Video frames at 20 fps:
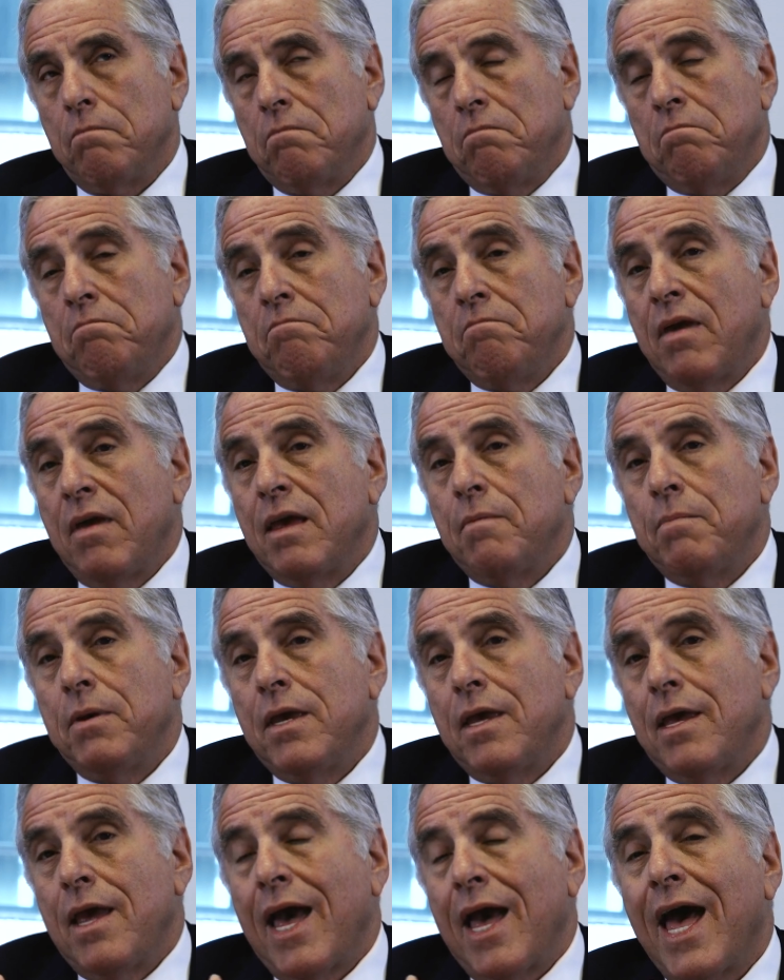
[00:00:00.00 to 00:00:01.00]

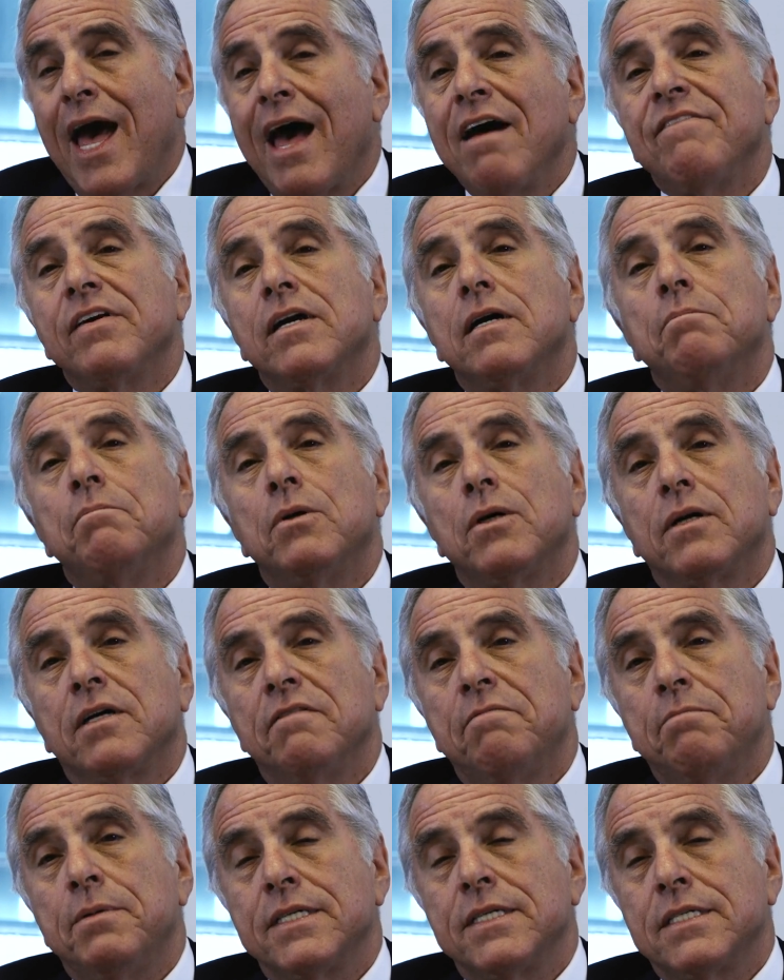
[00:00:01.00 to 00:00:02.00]
maybe having a book
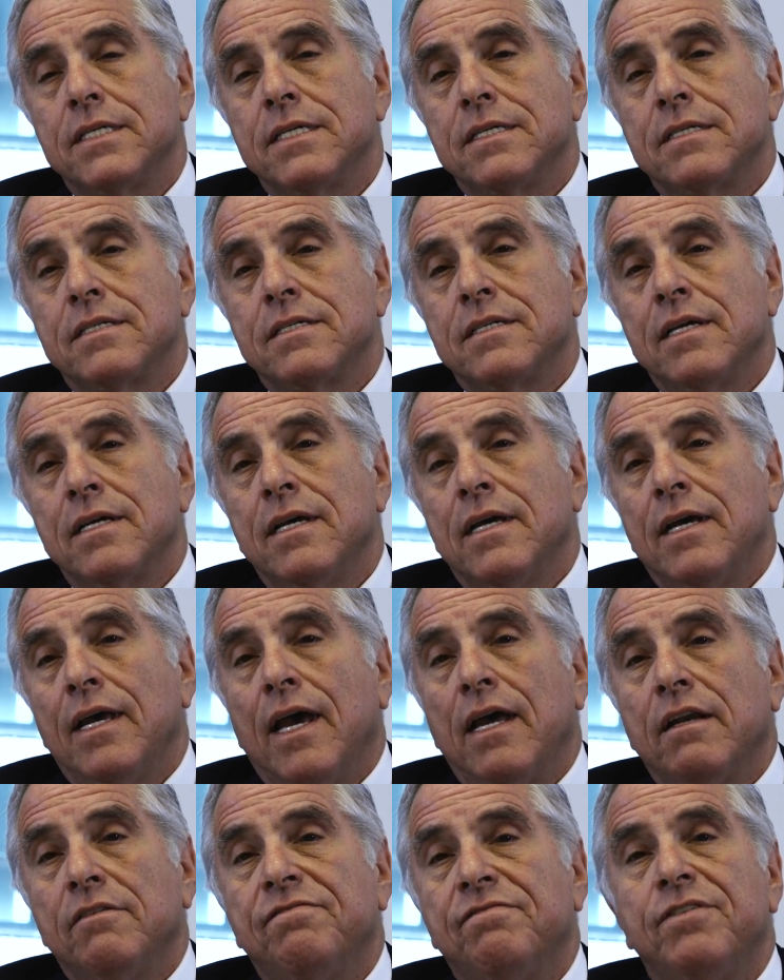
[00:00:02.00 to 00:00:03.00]
of business
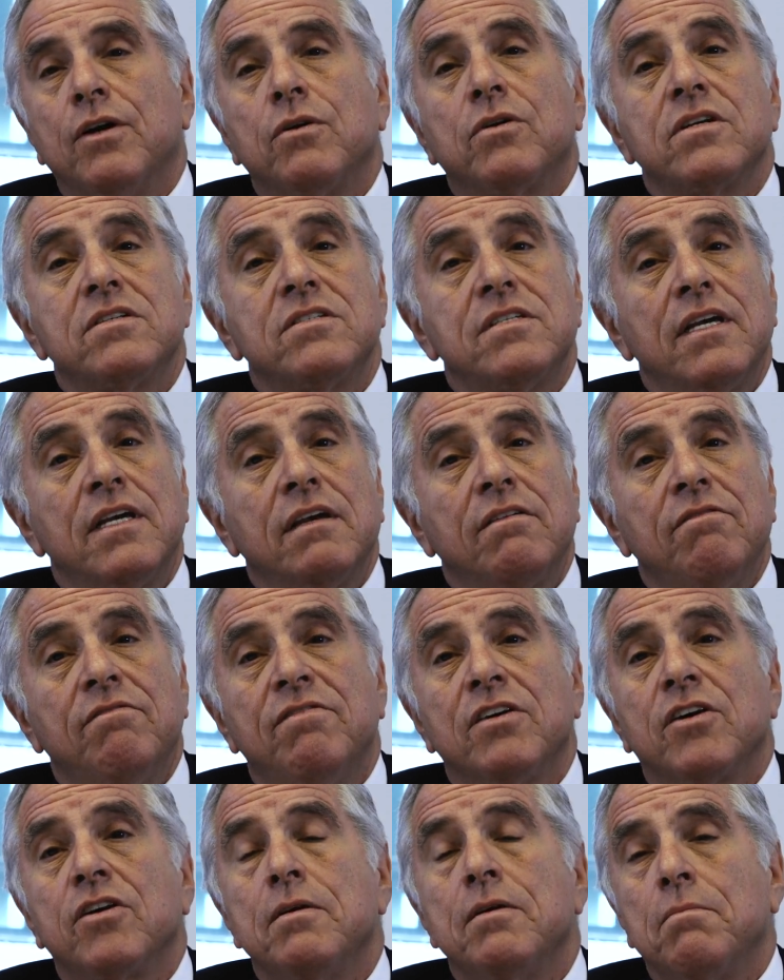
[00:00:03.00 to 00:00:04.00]
and focusing
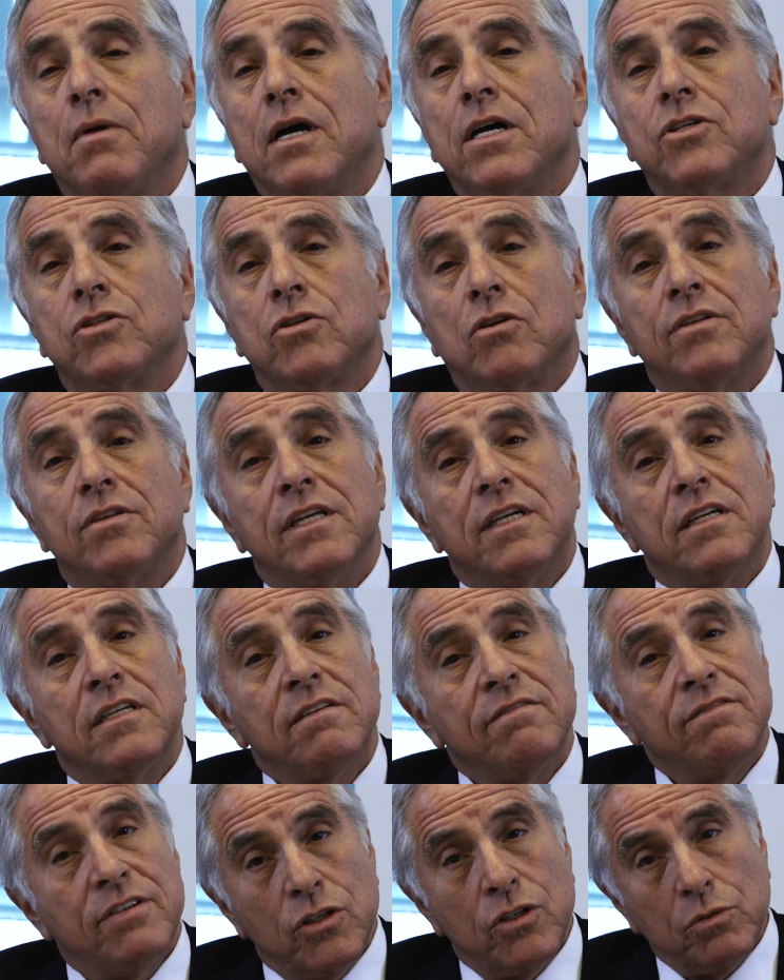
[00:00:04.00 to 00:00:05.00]
very much on the
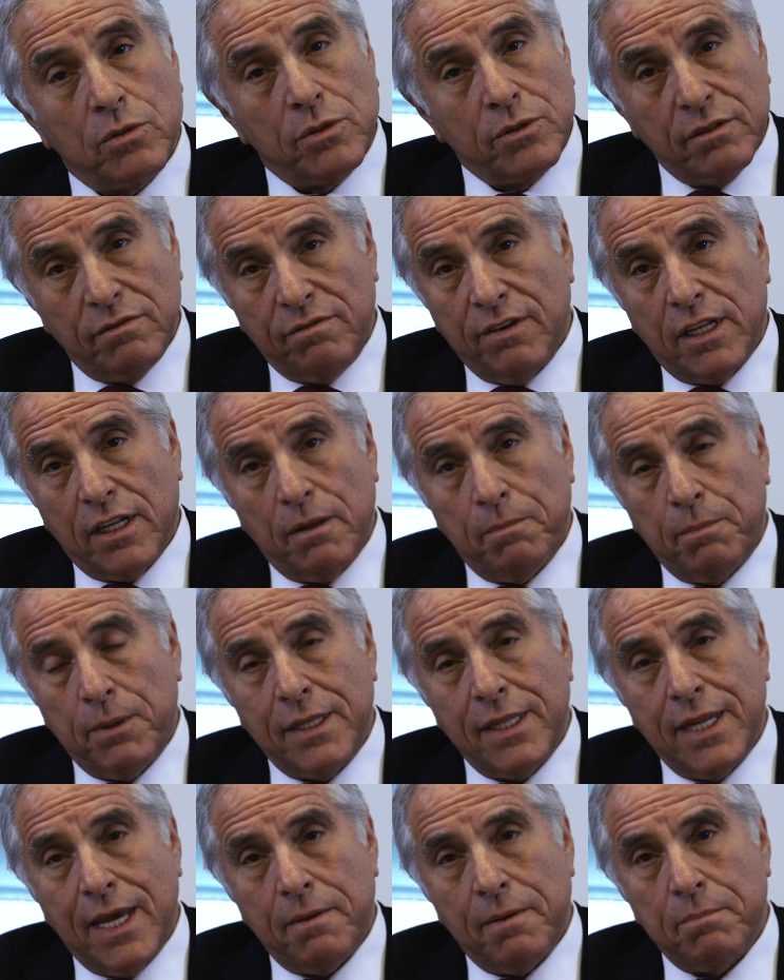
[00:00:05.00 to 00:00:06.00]
individual
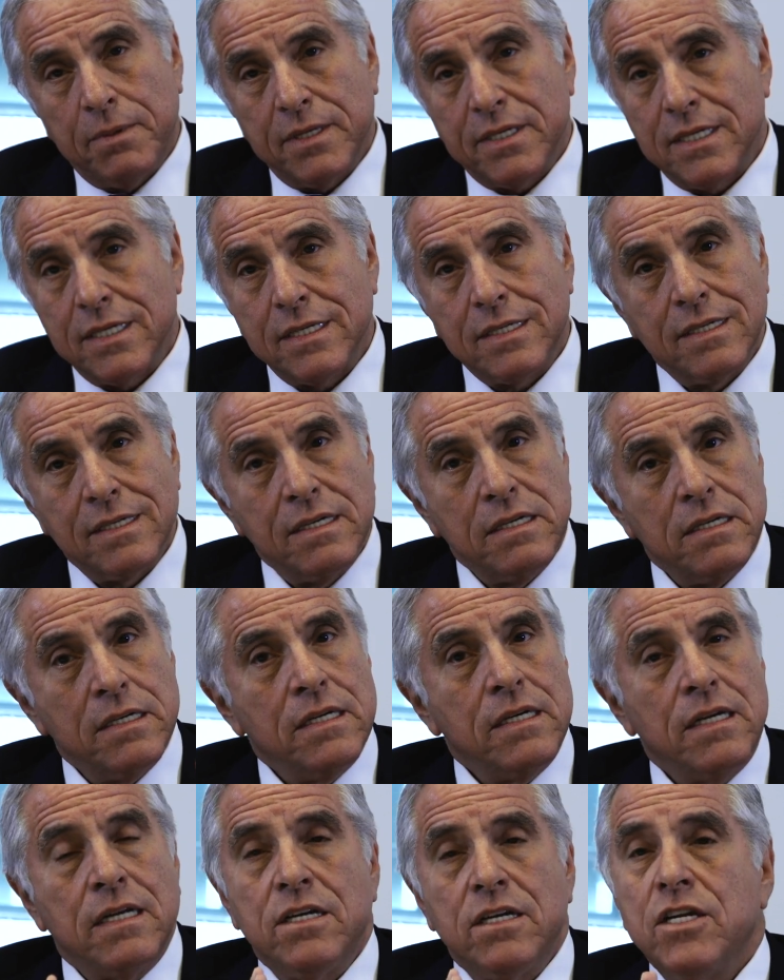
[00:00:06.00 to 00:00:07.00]
developing that business.
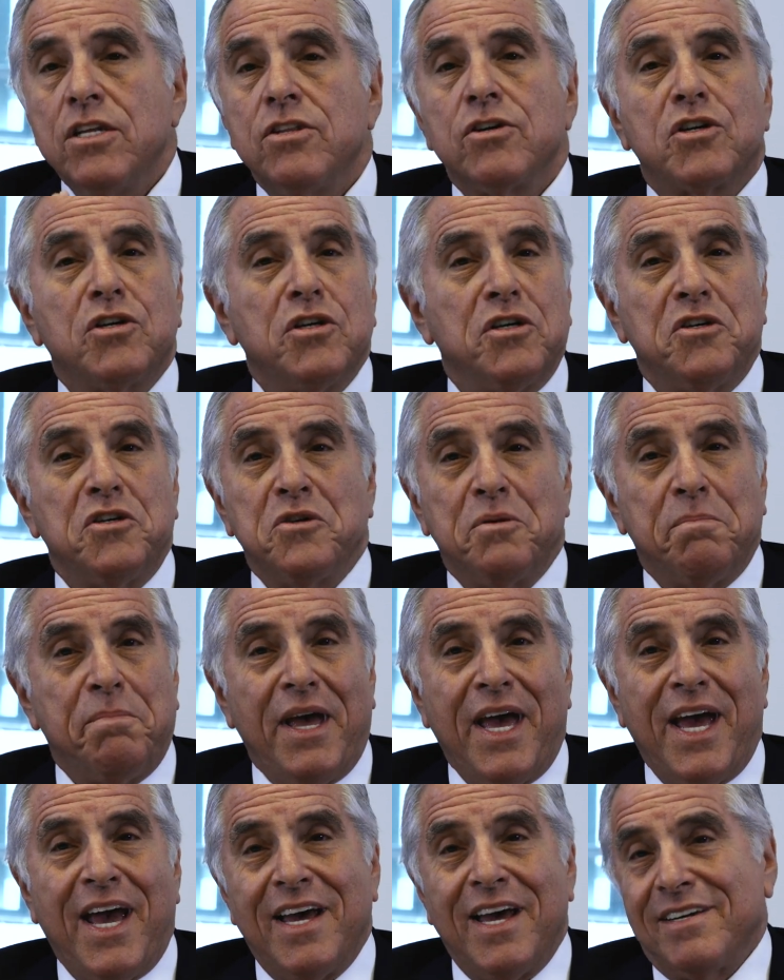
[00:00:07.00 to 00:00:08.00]
Neither good nor
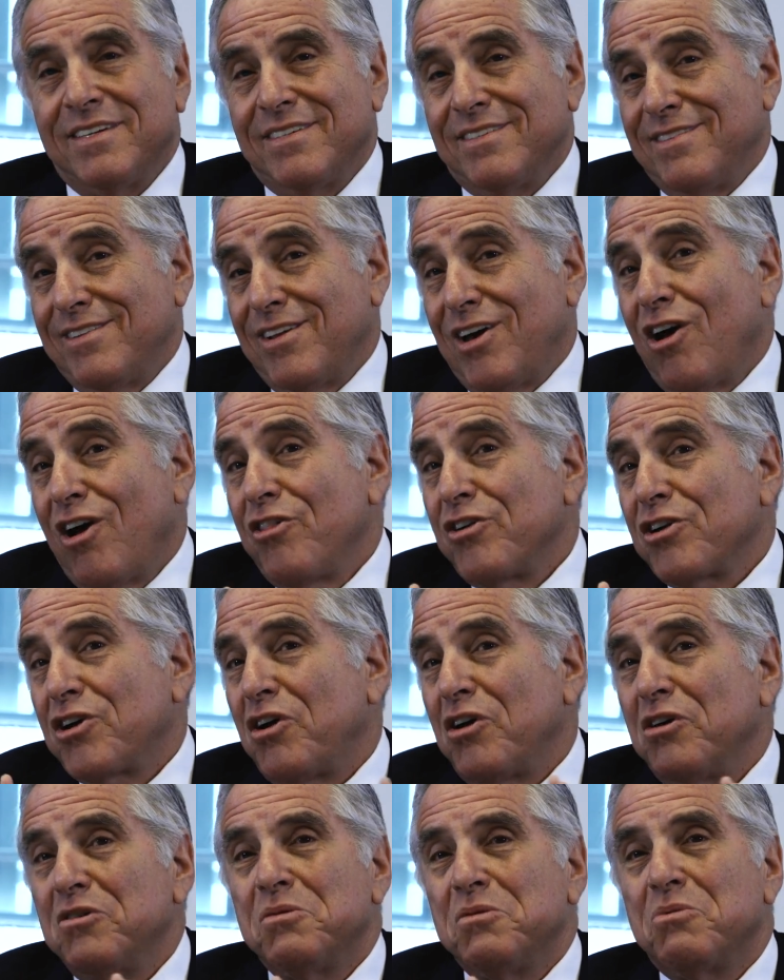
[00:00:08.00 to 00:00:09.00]
bad. Other
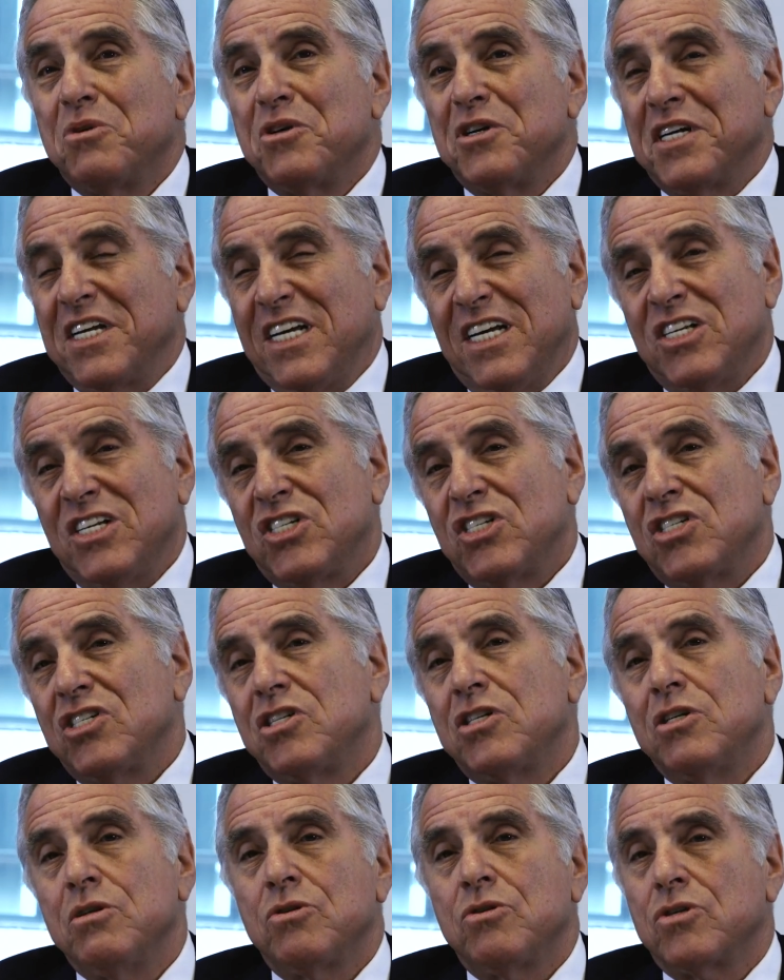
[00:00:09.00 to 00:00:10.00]
code word,
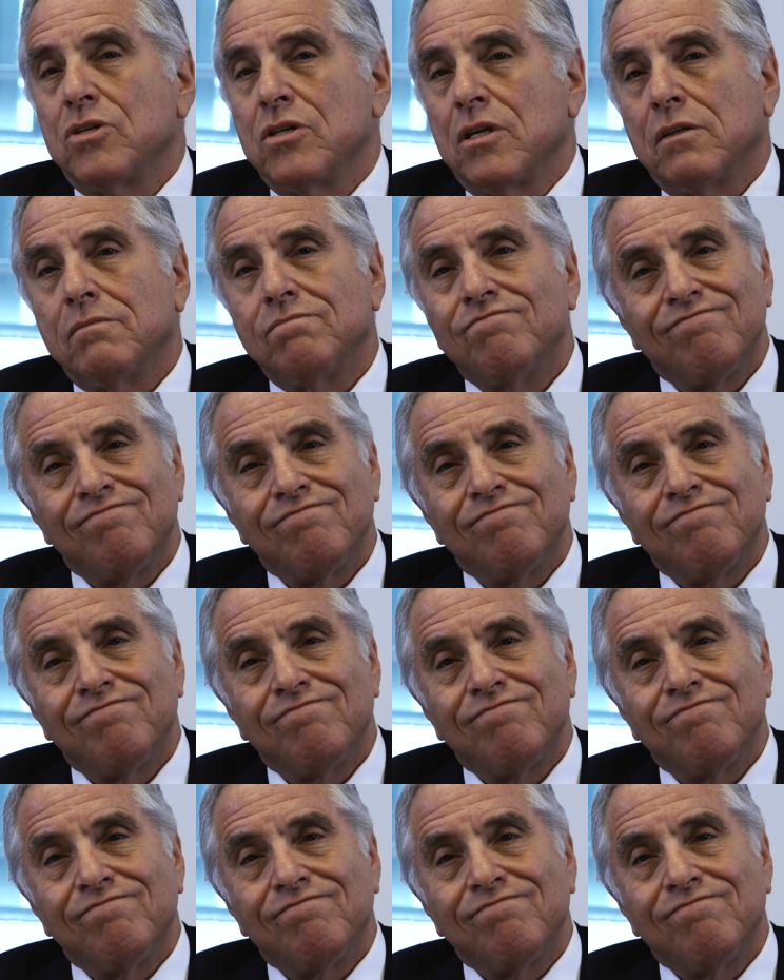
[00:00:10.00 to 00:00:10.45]
institutional.